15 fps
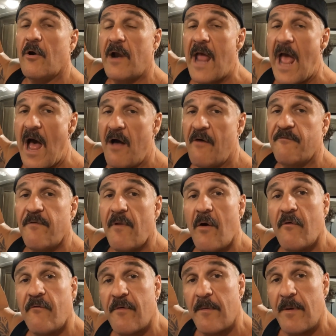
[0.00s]
or the
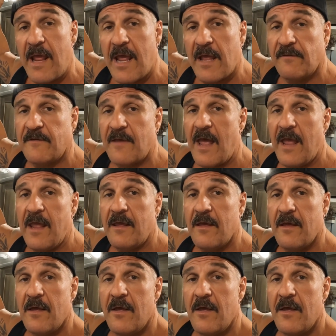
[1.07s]
outflow from the intake,